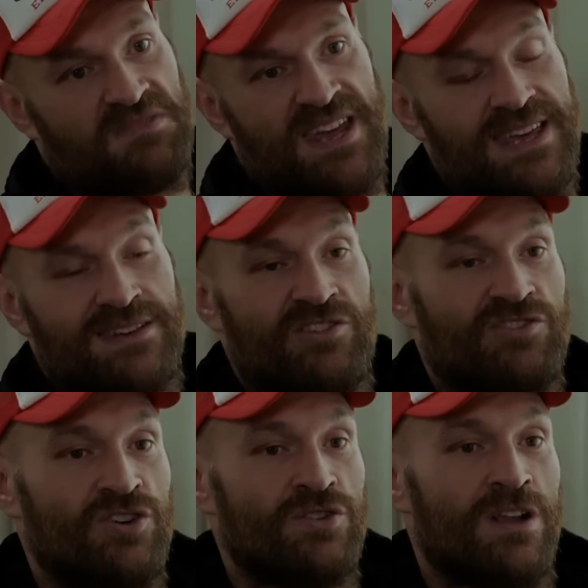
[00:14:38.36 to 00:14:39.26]
take you to
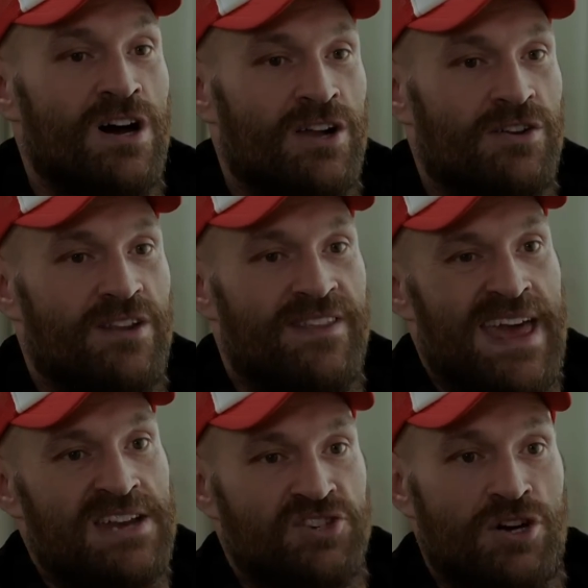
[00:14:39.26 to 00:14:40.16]
school on
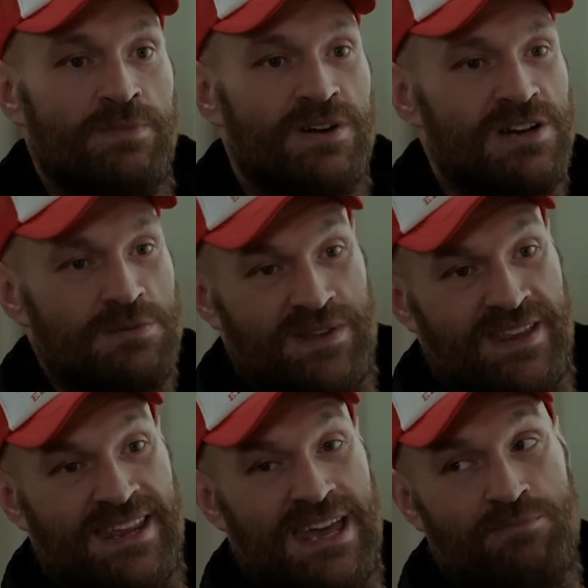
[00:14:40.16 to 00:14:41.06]
their job, but
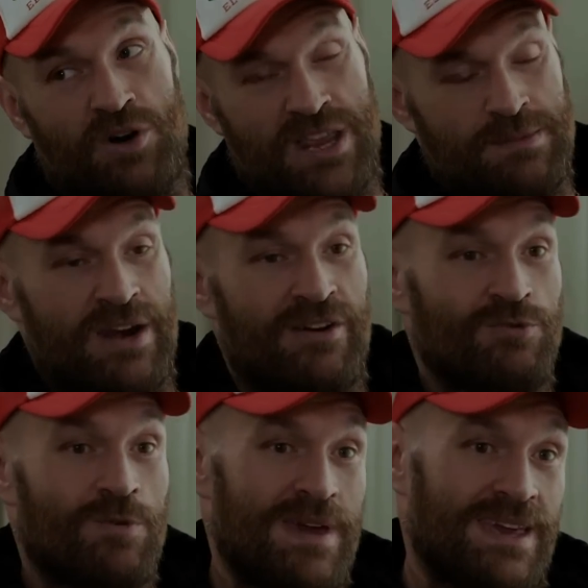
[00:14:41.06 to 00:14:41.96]
then again, put them in a
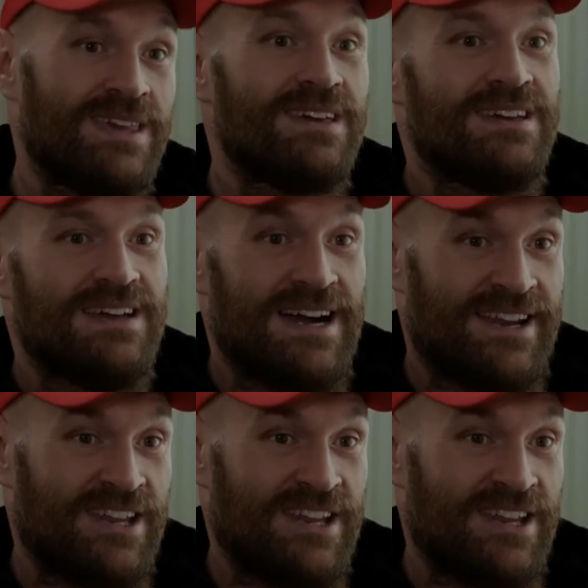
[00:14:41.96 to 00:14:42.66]
ring with me, and